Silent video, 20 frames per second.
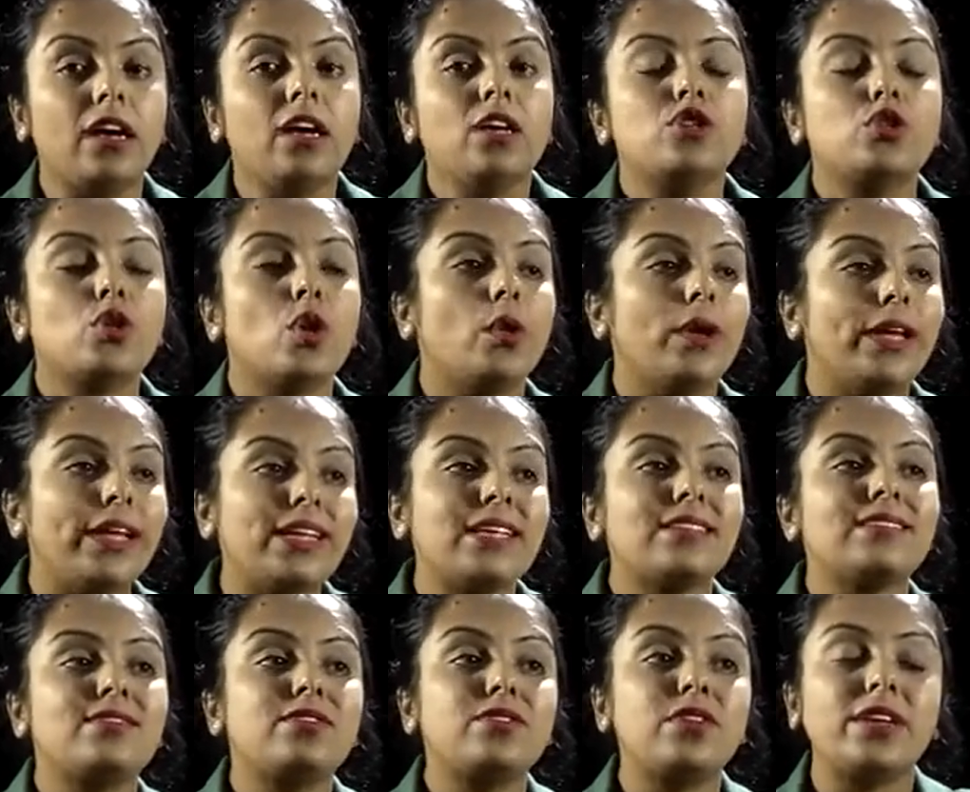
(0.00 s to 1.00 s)
So it
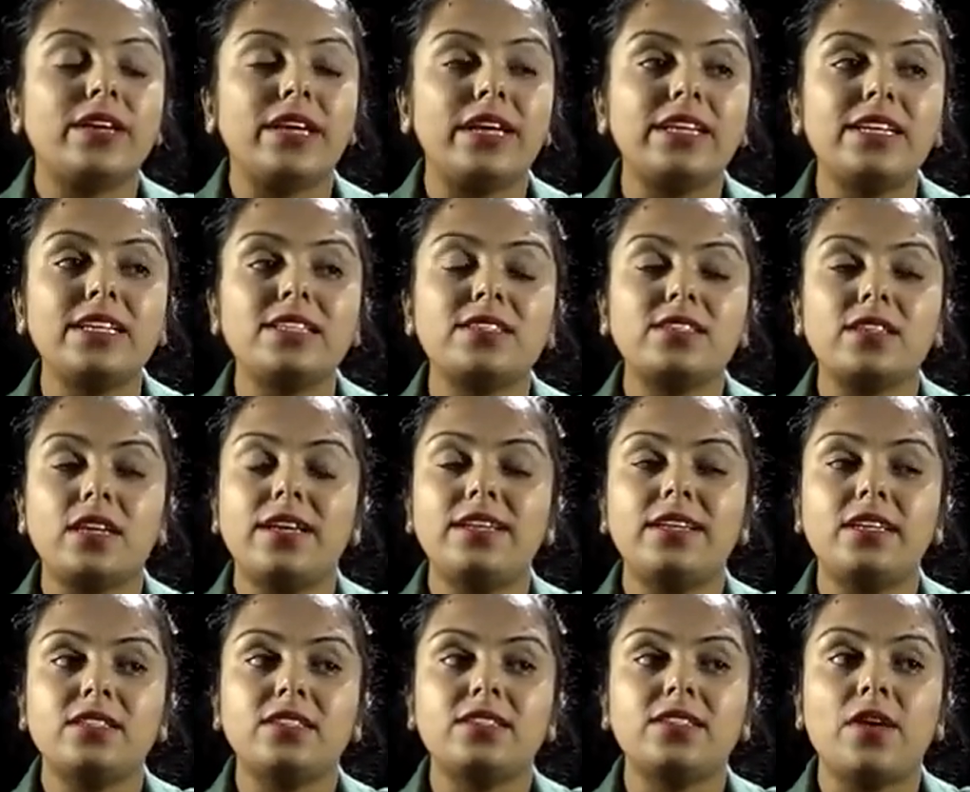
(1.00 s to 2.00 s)

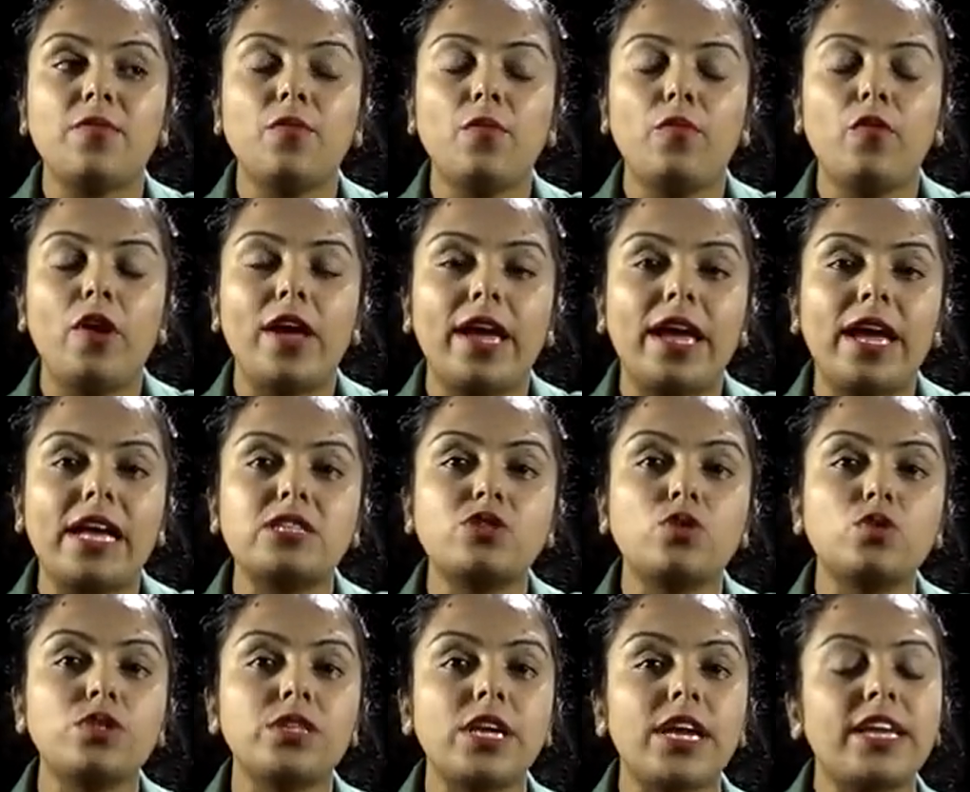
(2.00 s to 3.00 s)
is somewhere
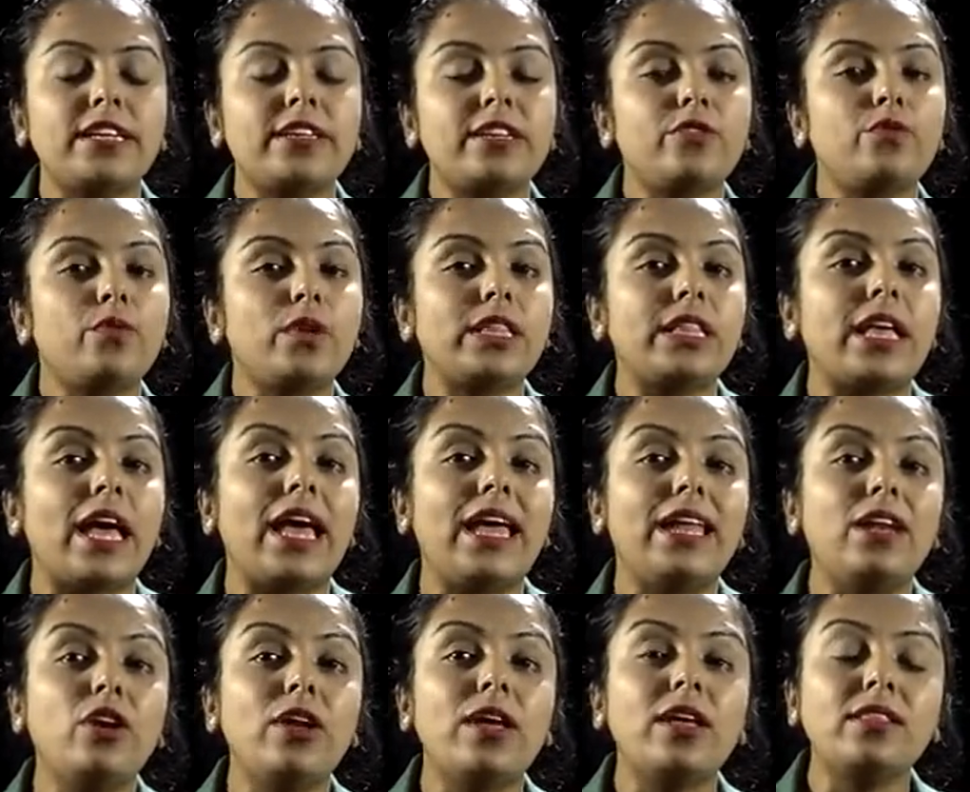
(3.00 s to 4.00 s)
associated with
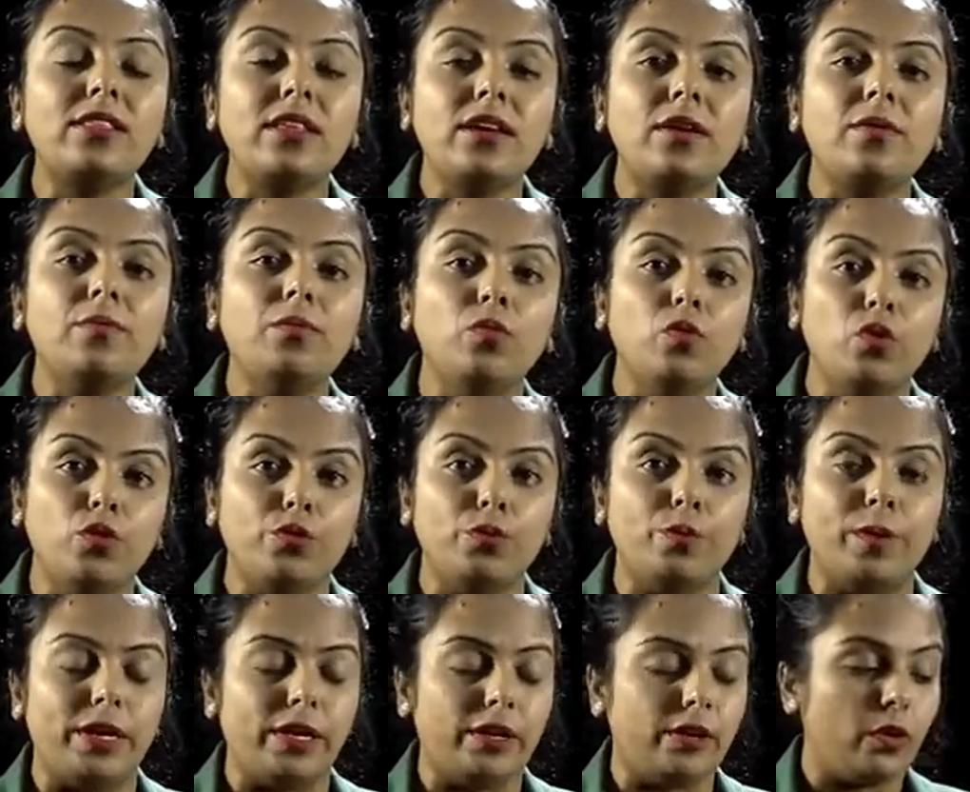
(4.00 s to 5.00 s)
another
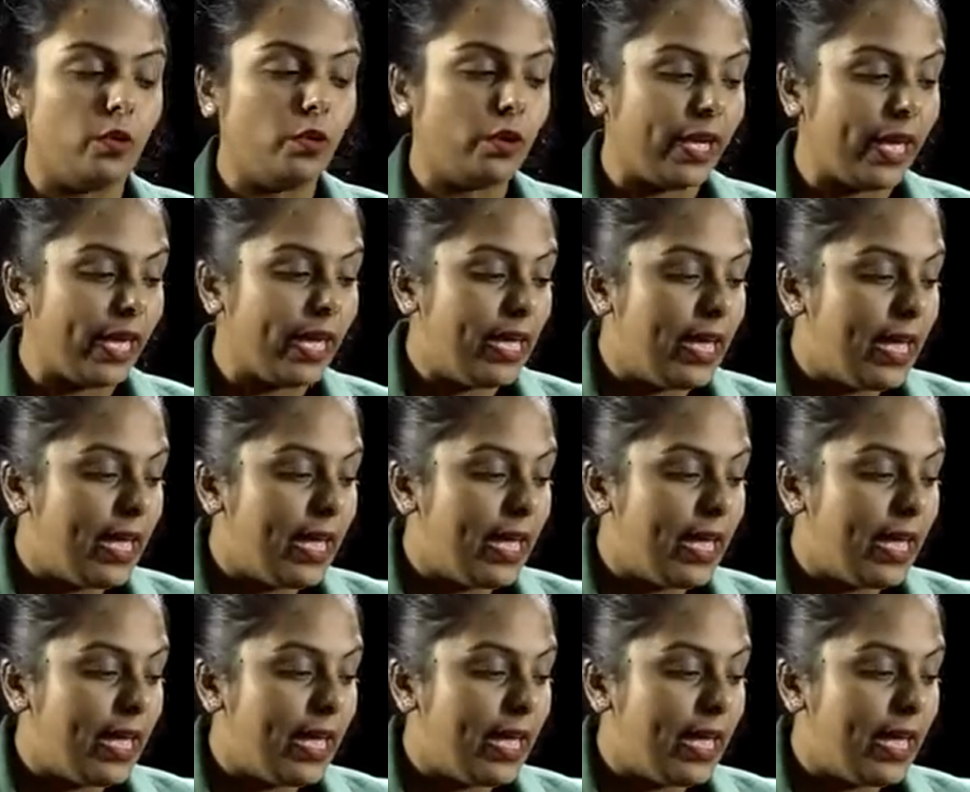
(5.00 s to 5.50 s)
movement. Okay,